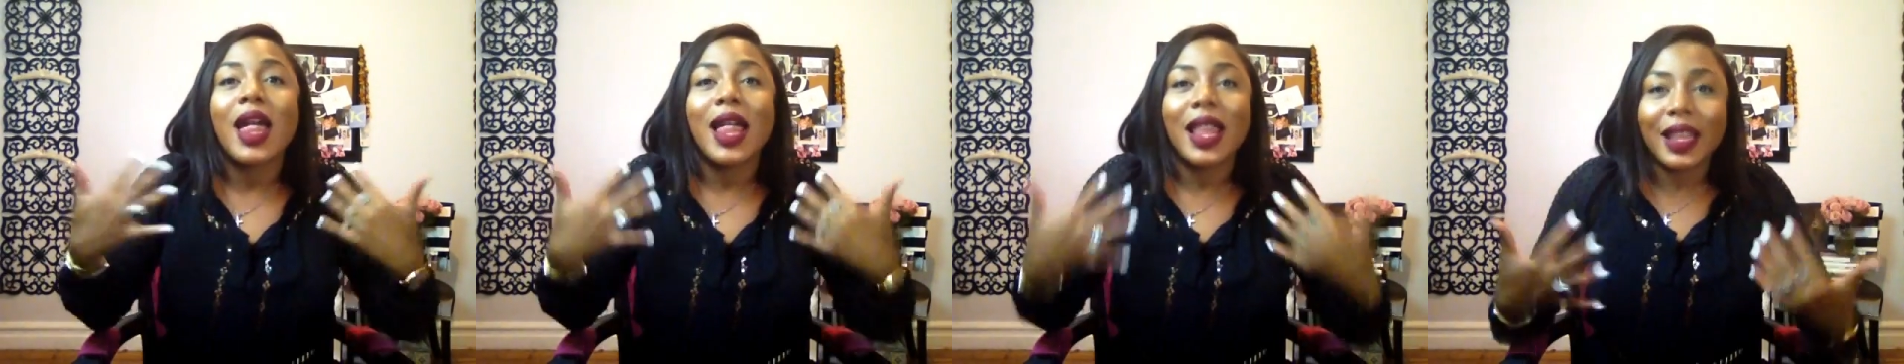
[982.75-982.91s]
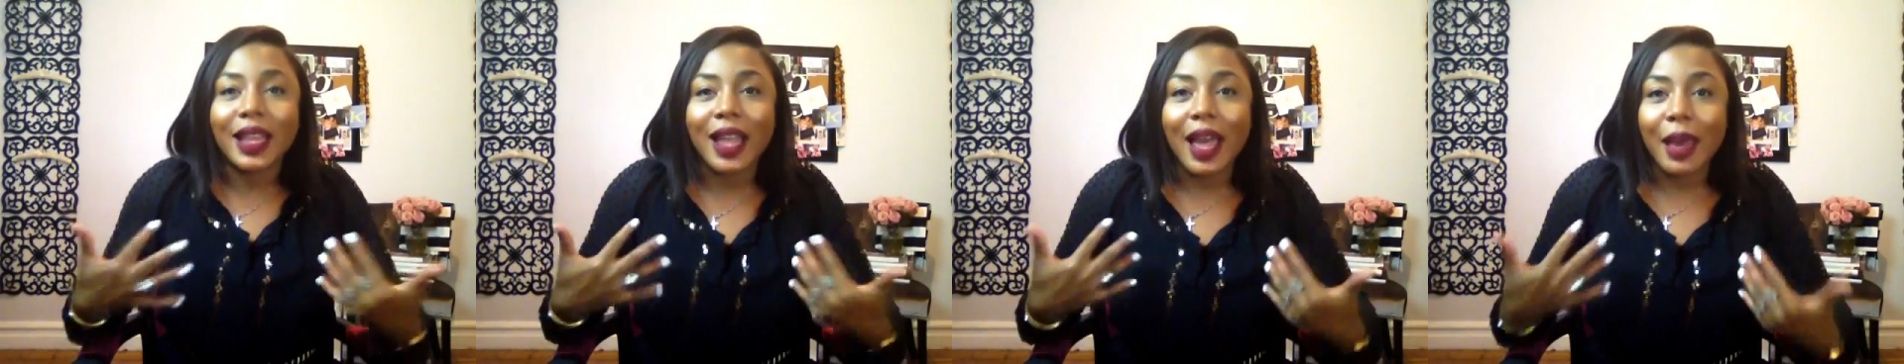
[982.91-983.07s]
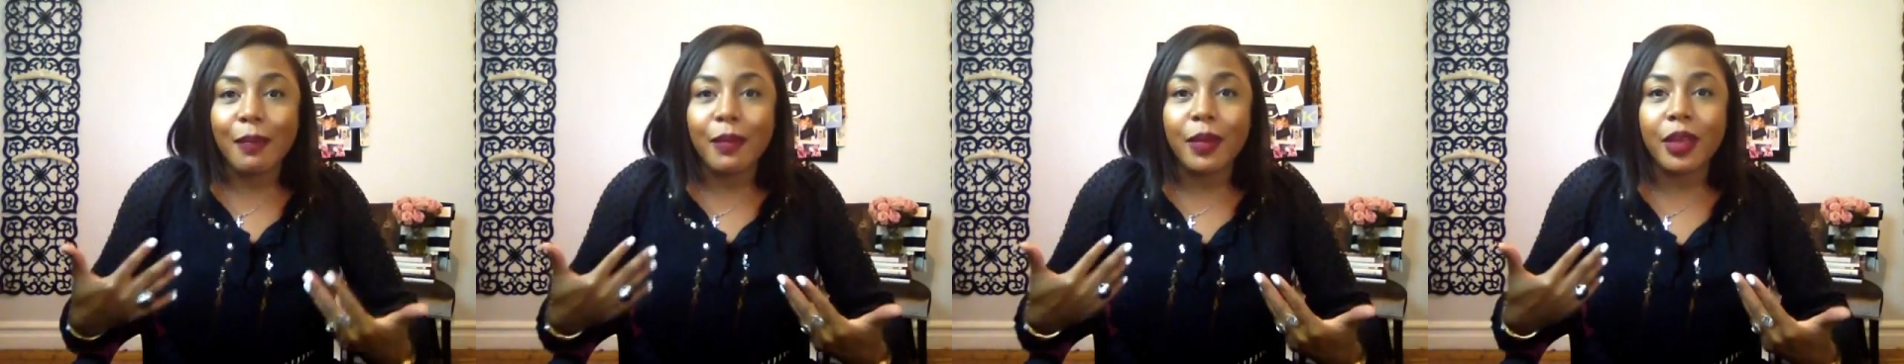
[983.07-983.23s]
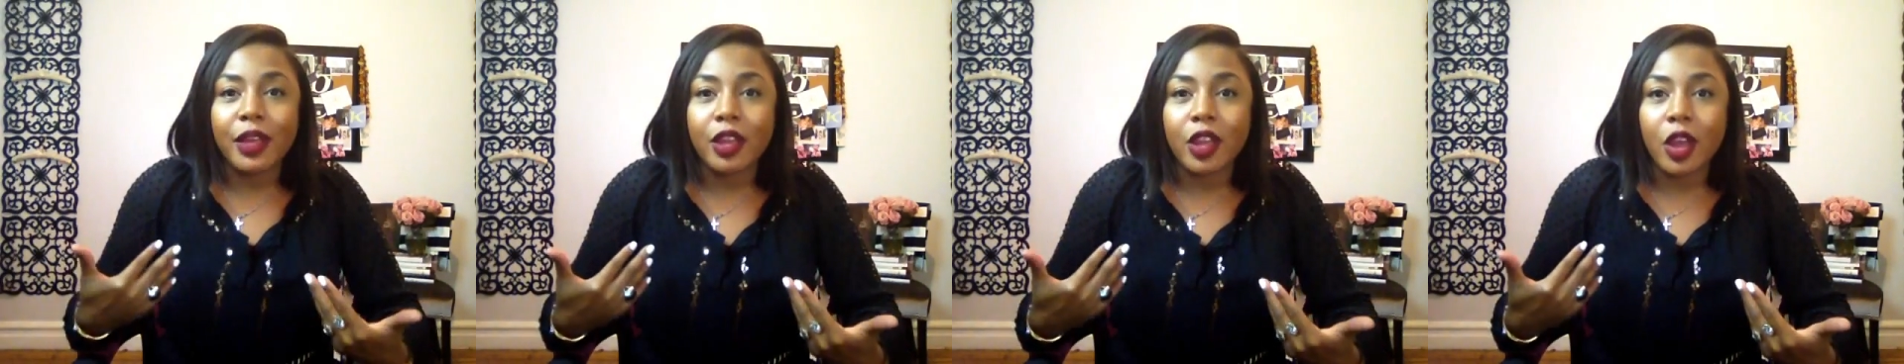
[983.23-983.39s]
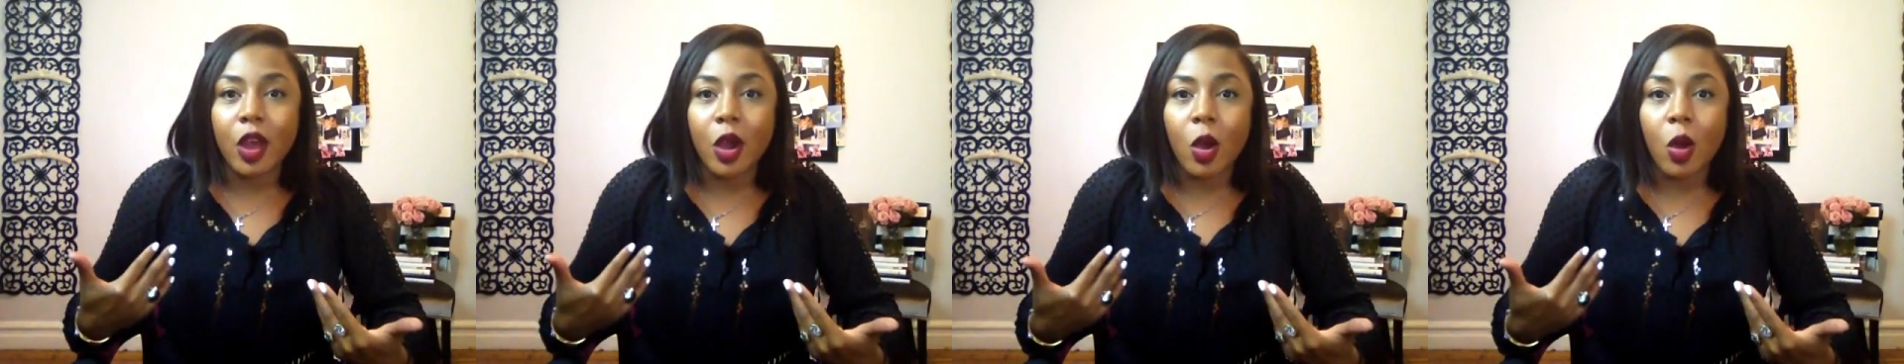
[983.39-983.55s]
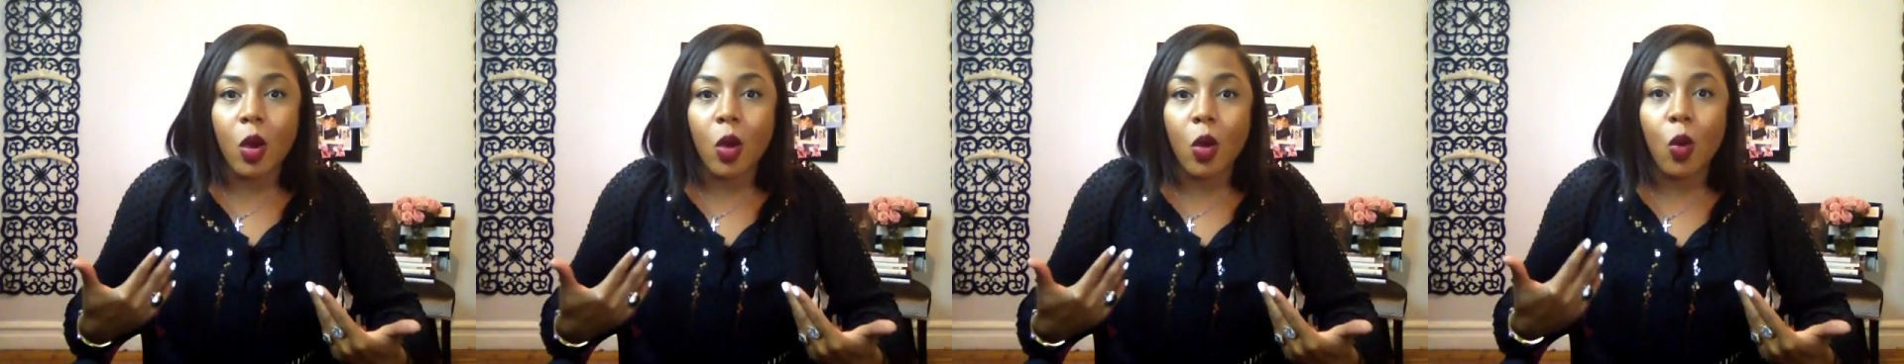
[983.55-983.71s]
and let me
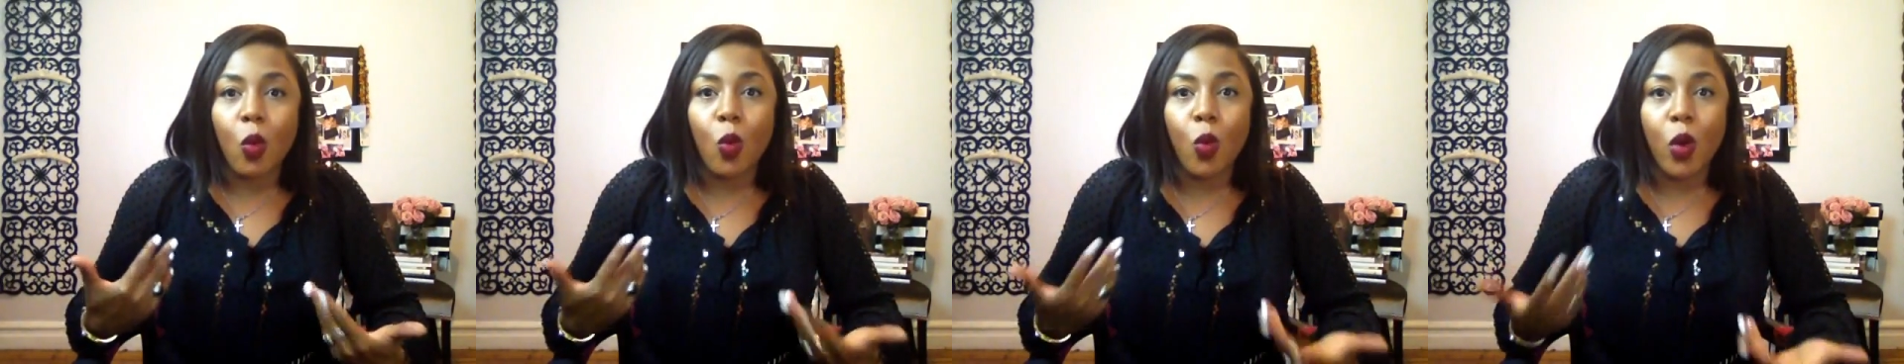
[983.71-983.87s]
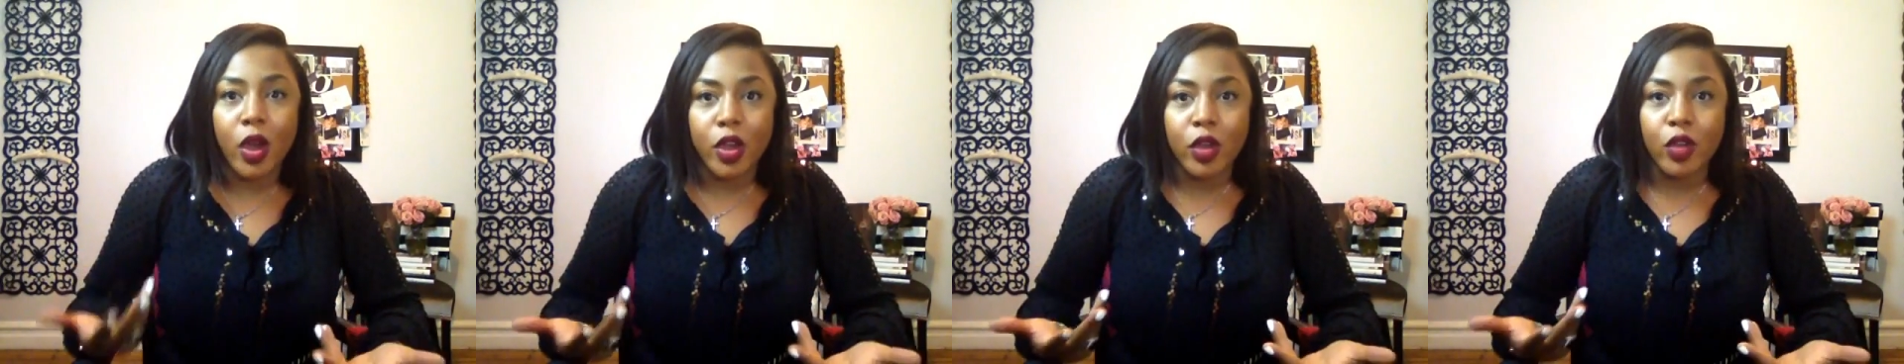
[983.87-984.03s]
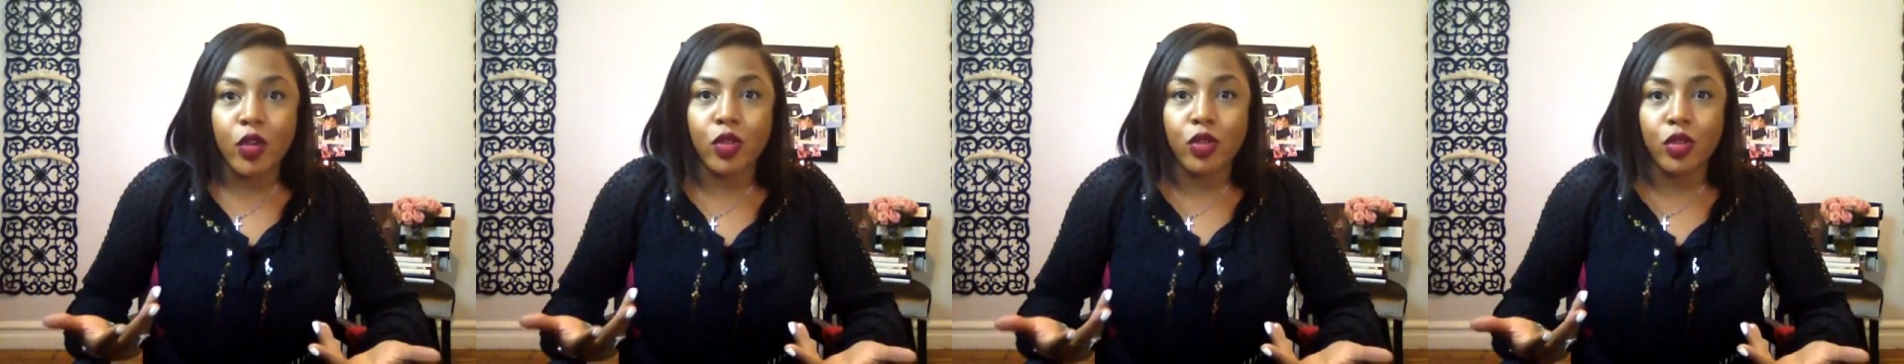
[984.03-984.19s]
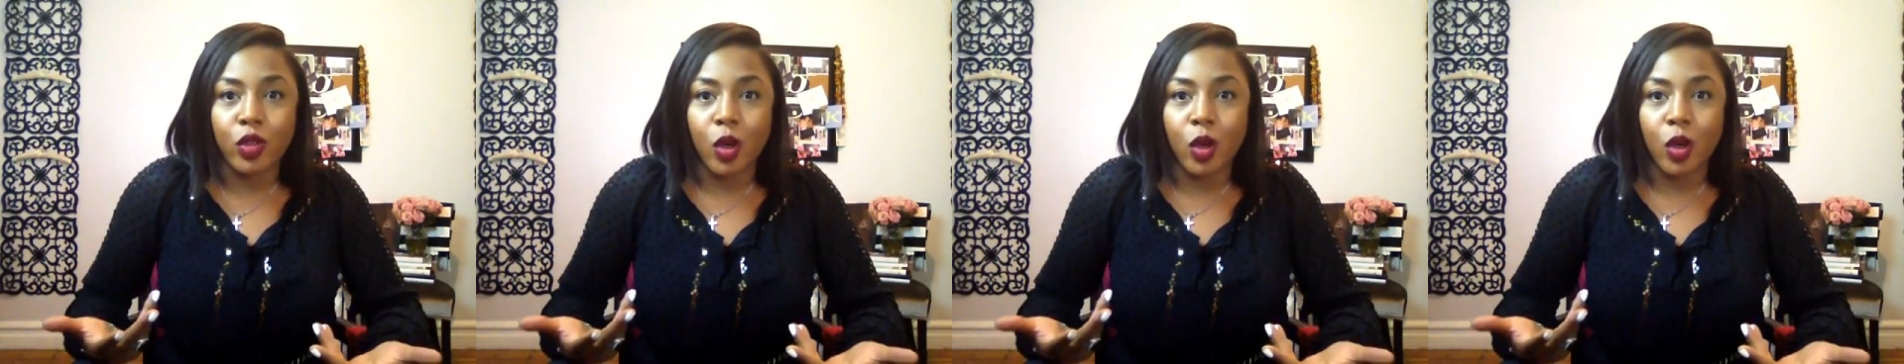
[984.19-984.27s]
know what you